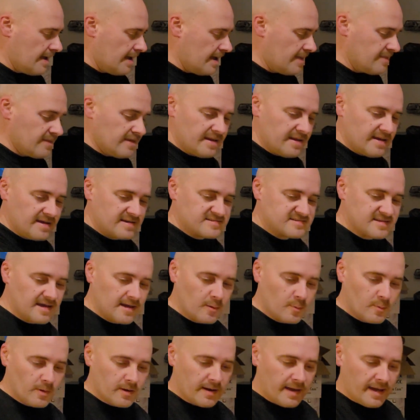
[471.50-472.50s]
And the next
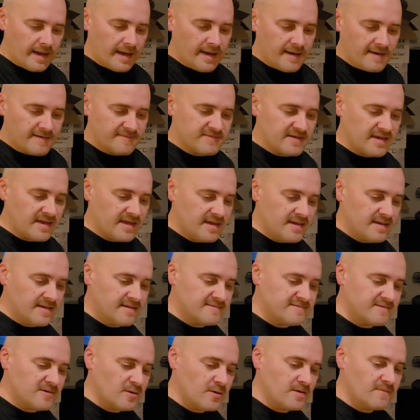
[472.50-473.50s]
thing we're going to have
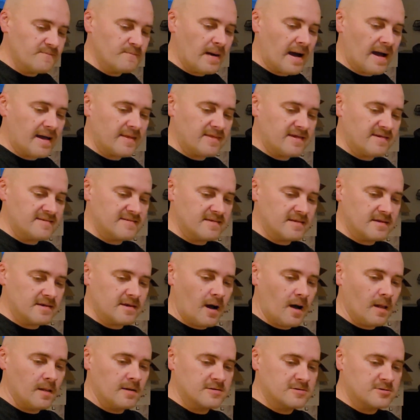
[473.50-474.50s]
is, you can buy these at the
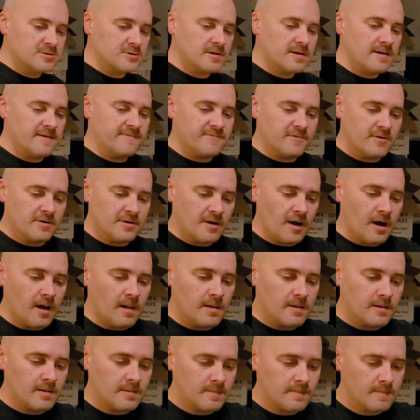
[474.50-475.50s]
Dollar Tree for
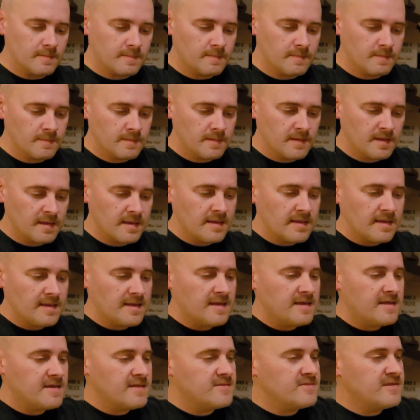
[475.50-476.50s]
$1.
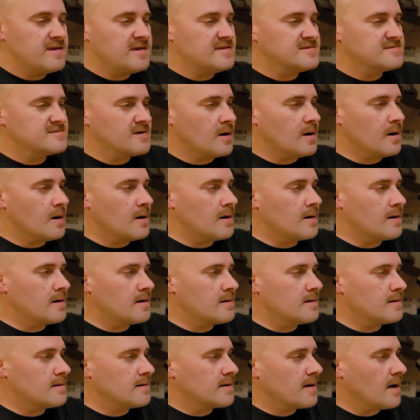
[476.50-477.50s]
These
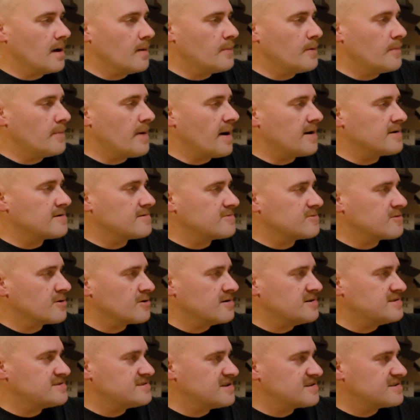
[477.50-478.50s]
come about
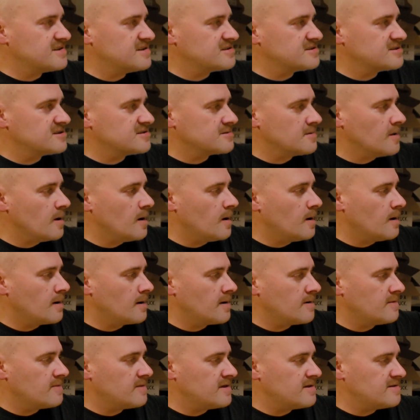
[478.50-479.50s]
36 inches
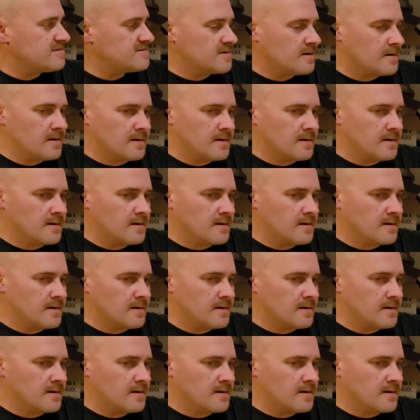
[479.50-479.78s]
long. These